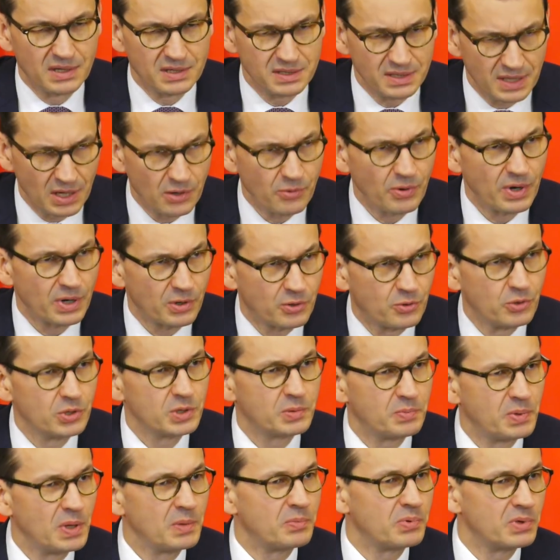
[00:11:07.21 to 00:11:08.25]
There were
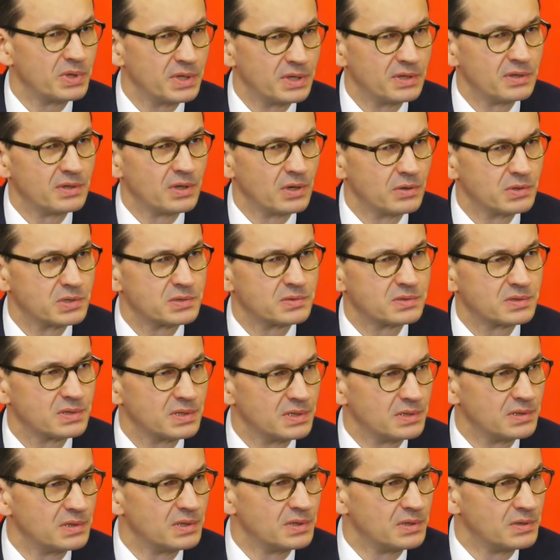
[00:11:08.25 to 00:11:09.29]
good people in
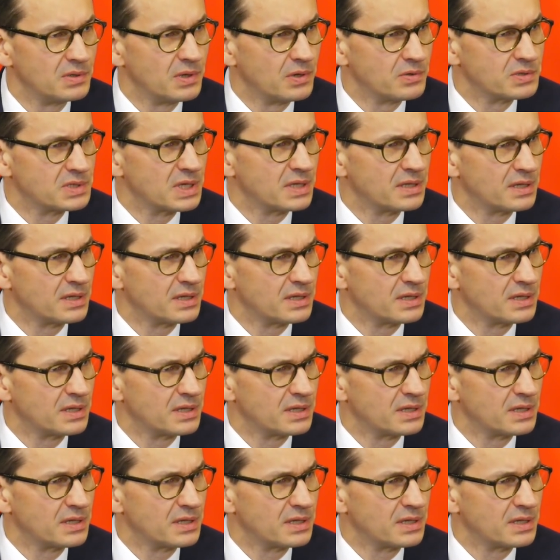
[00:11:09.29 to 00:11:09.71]
those